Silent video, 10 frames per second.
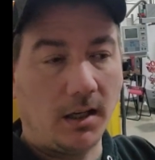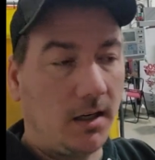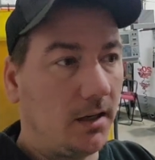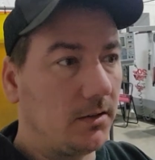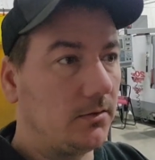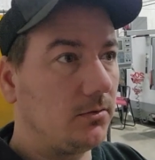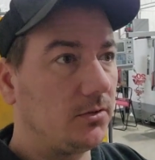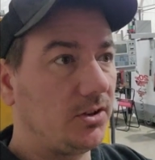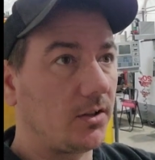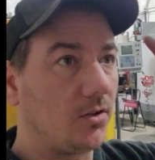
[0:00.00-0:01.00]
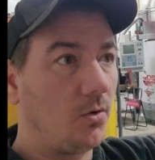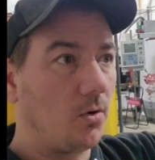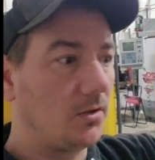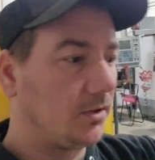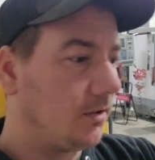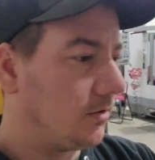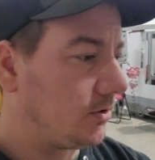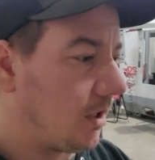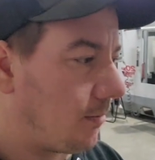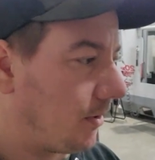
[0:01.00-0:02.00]
I kind of shut the doors of the
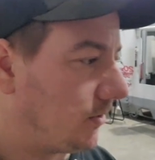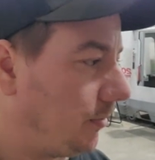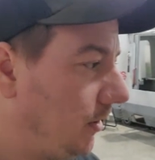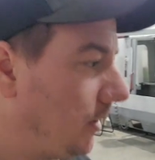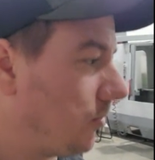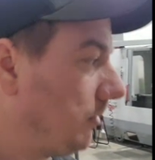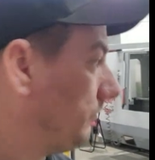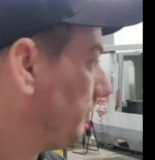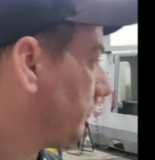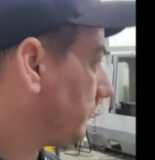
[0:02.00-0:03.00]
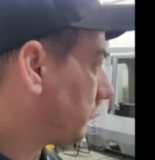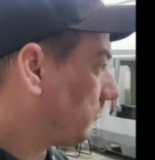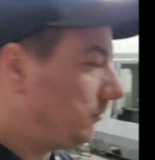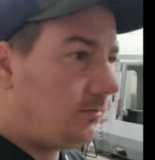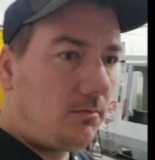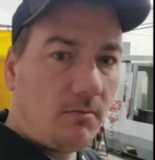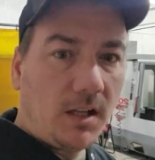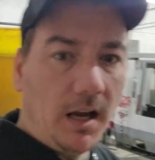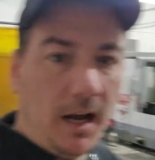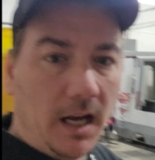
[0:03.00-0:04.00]
shop I used to be in Lakewood
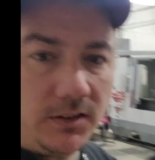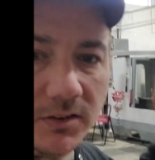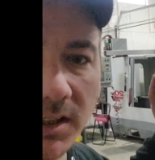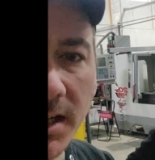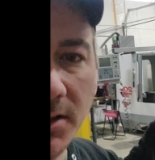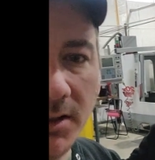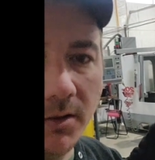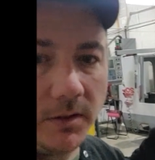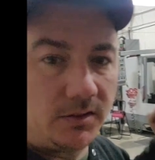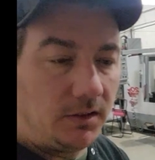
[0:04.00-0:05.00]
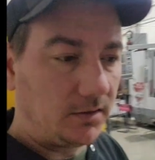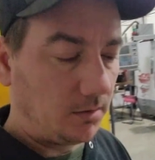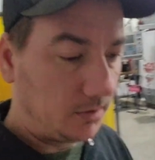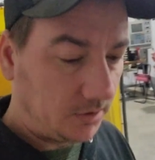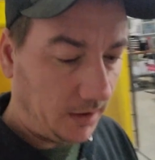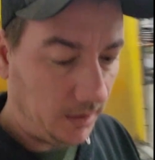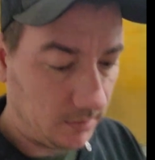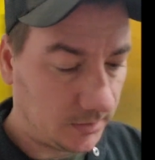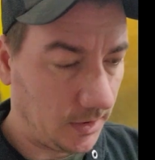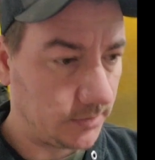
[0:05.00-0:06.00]
and just got into doing CNC machining.
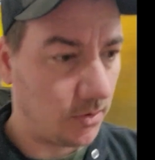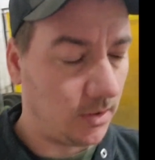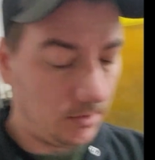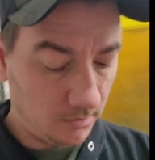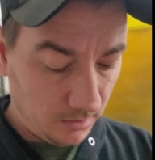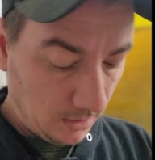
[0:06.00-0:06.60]
So that's all I do.